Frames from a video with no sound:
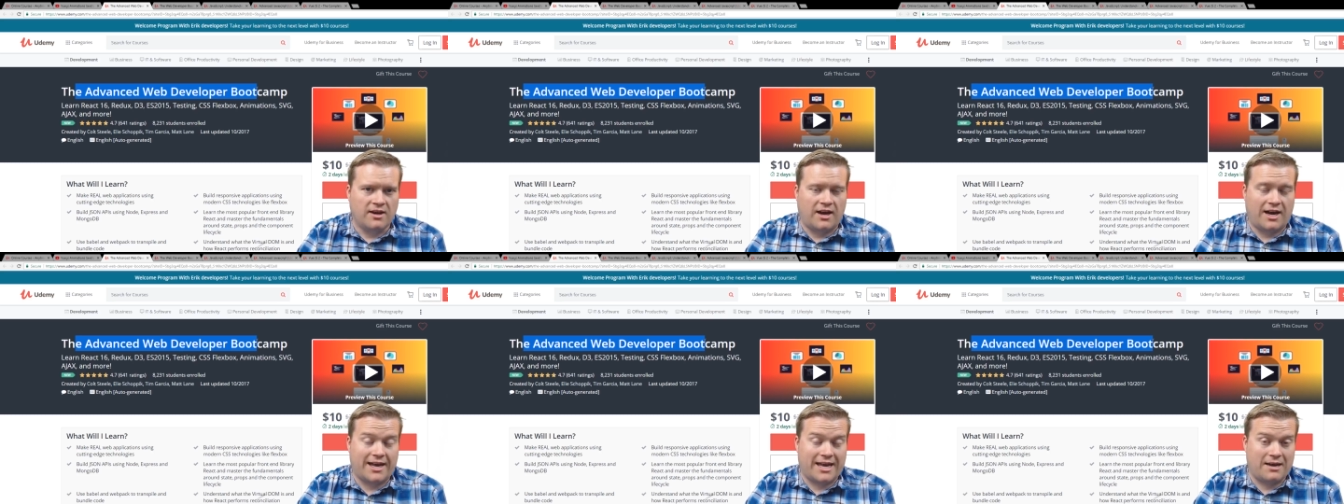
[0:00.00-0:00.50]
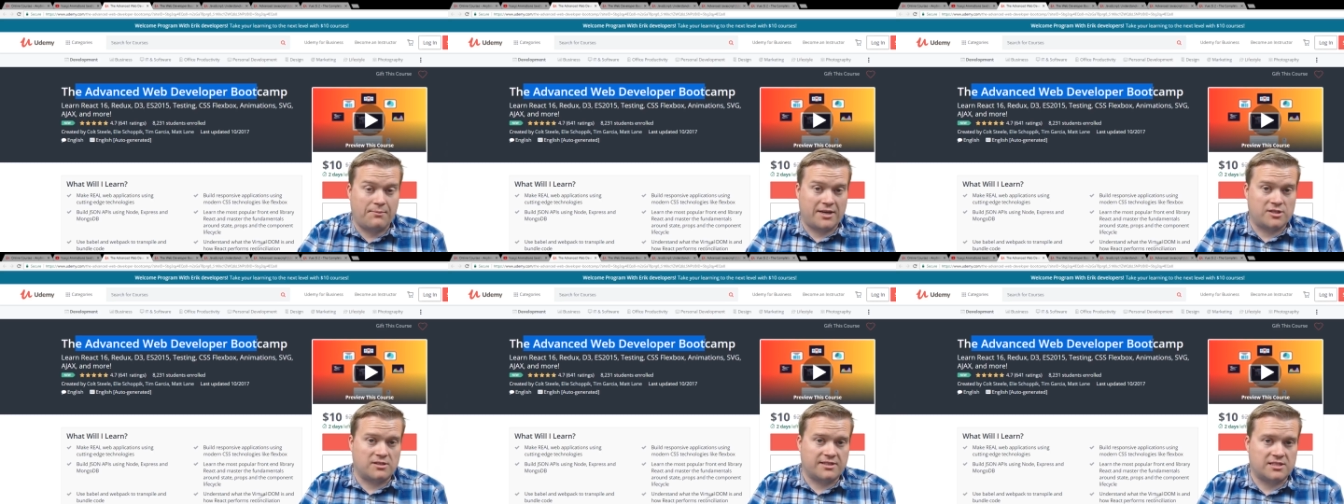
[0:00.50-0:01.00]
I am
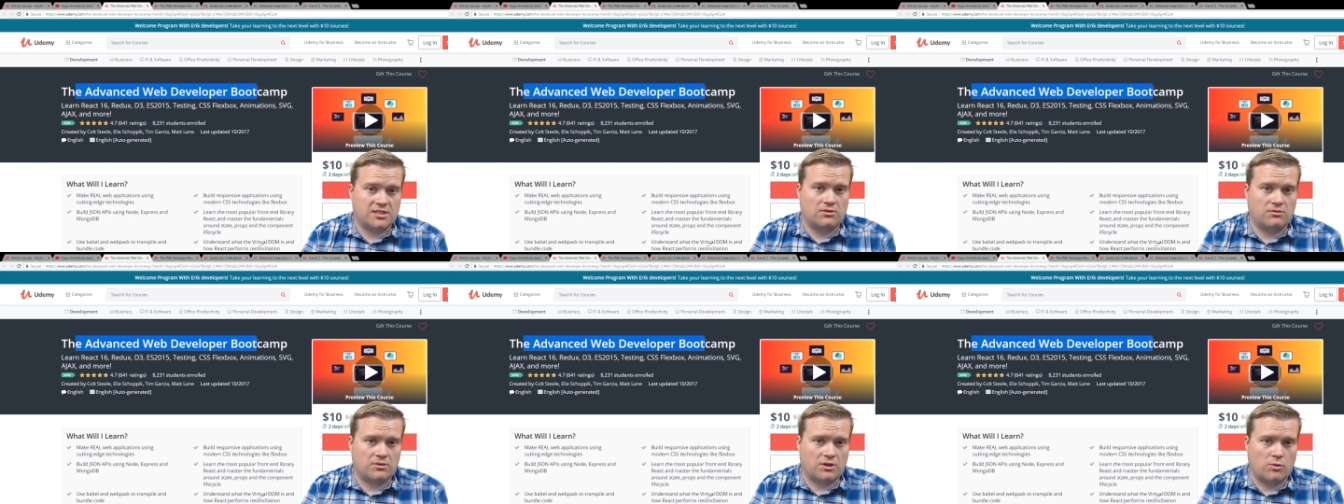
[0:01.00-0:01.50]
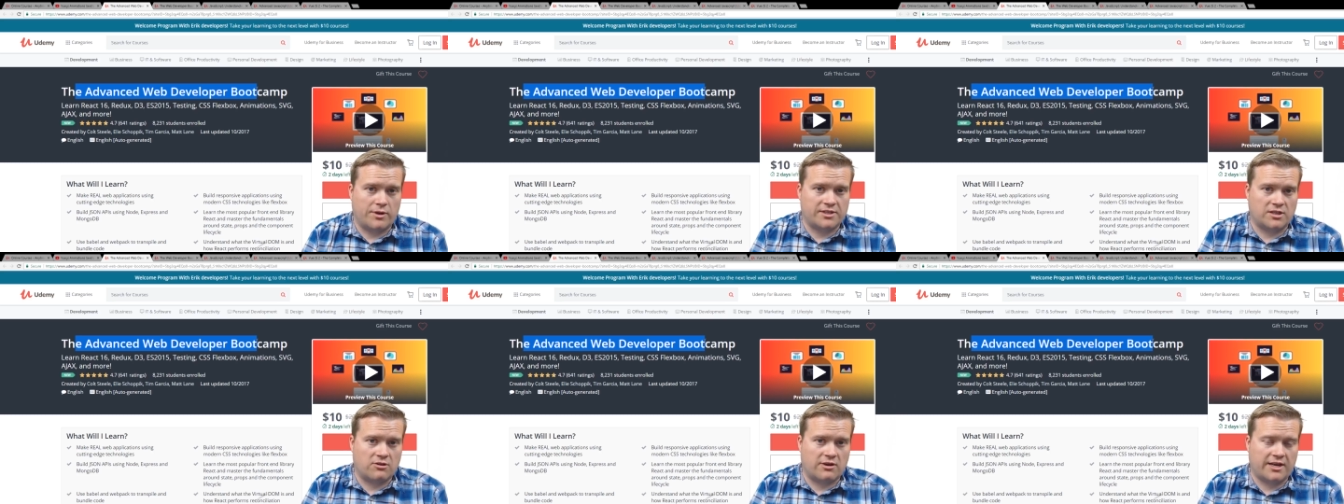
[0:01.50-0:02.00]
actually still going to
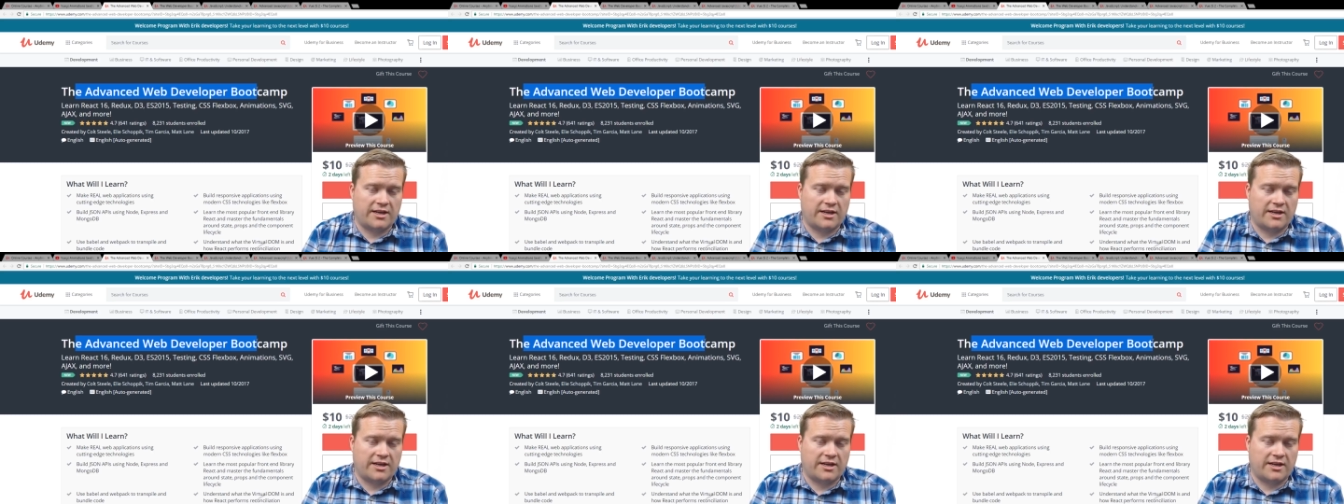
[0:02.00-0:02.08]
create